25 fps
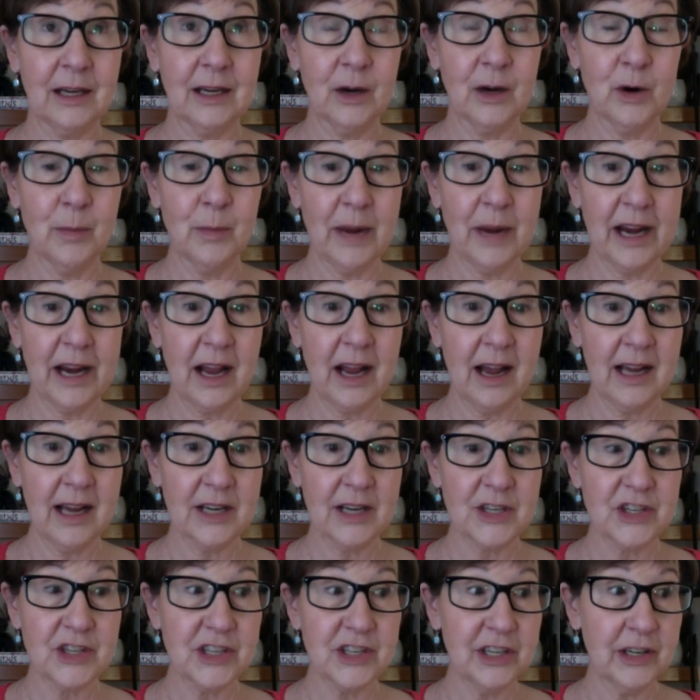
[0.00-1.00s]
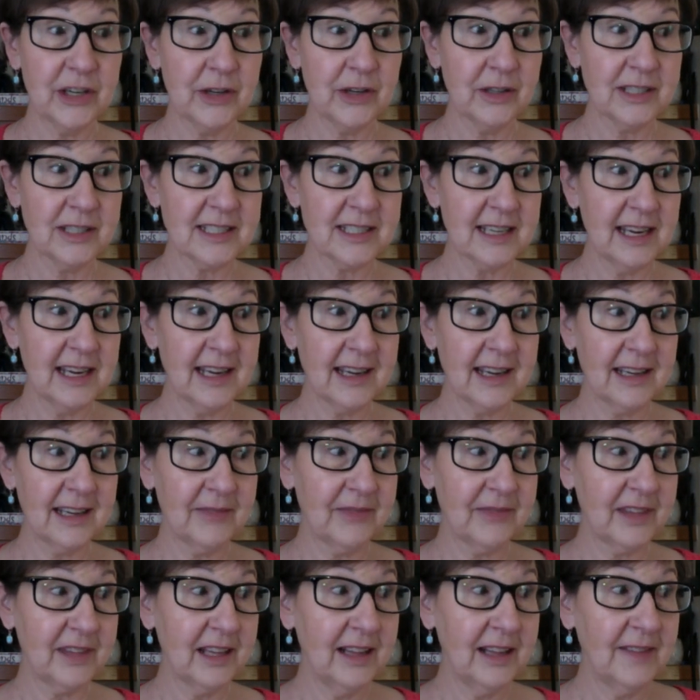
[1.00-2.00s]
oh my gosh, it's like they
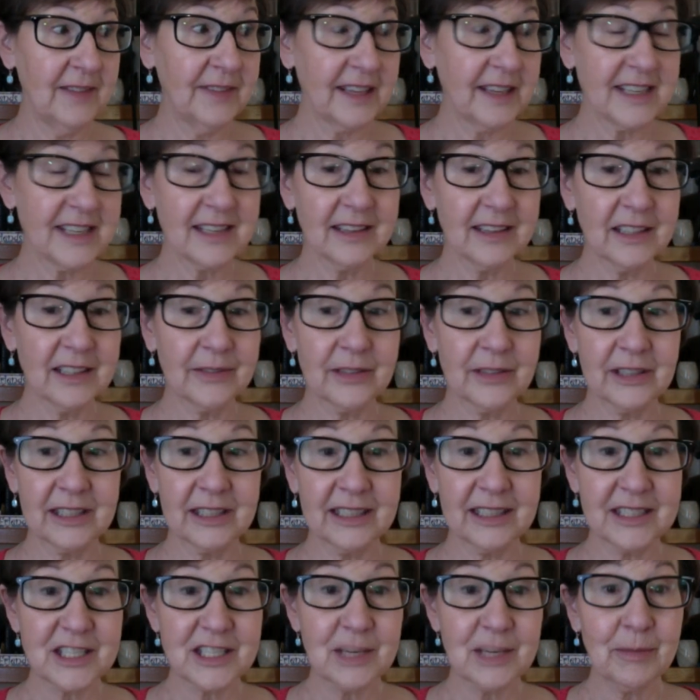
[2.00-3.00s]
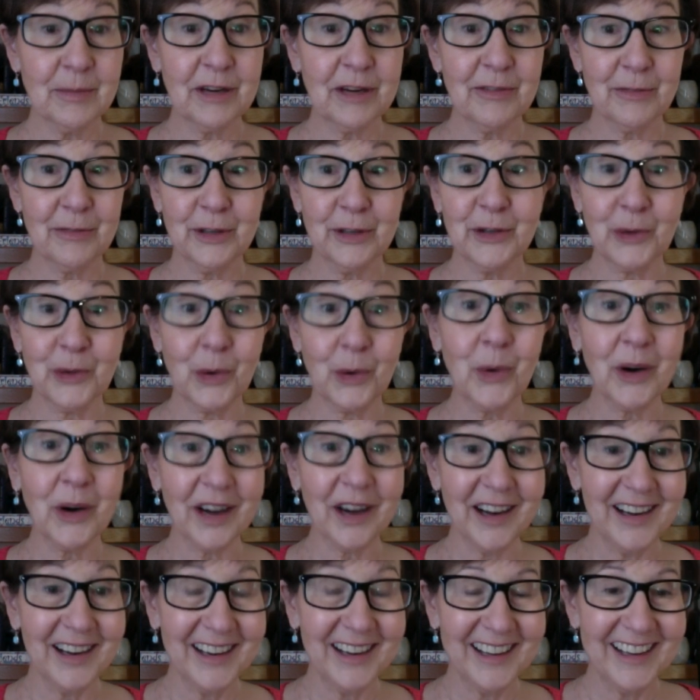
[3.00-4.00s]
delivered it to my front door,